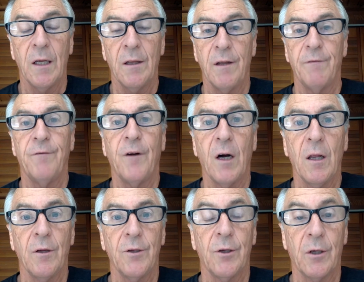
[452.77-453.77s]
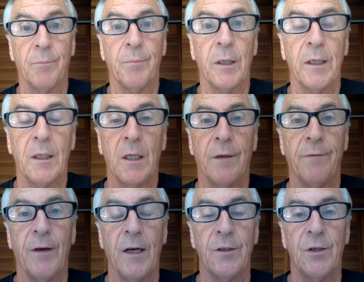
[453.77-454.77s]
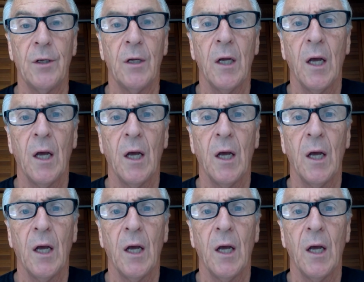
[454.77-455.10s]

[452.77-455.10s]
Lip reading: that followed to complete the invasion,